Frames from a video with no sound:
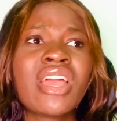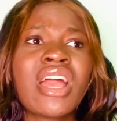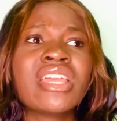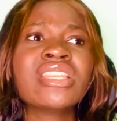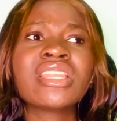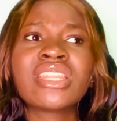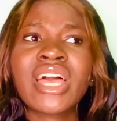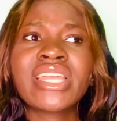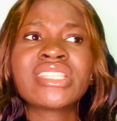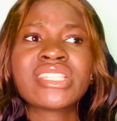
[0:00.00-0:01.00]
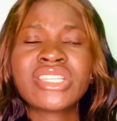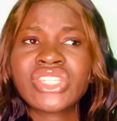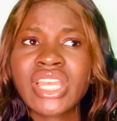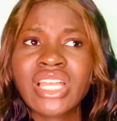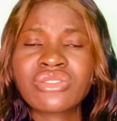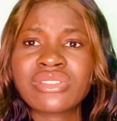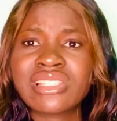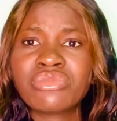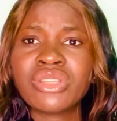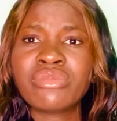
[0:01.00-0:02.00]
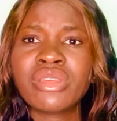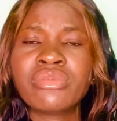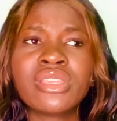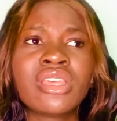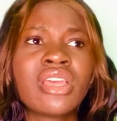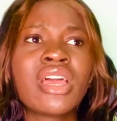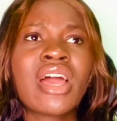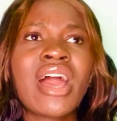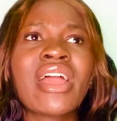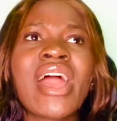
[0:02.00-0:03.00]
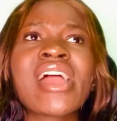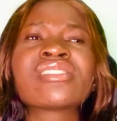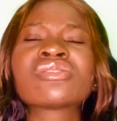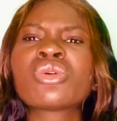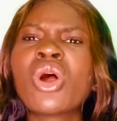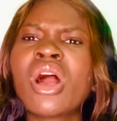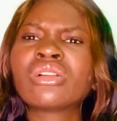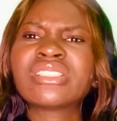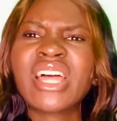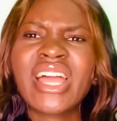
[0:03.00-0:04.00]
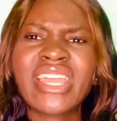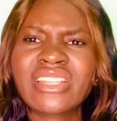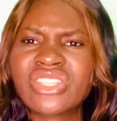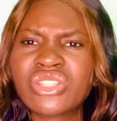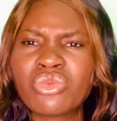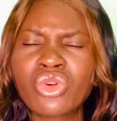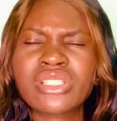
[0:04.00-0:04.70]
in the night, since she had to sleep with the baby, I saw how tired she was.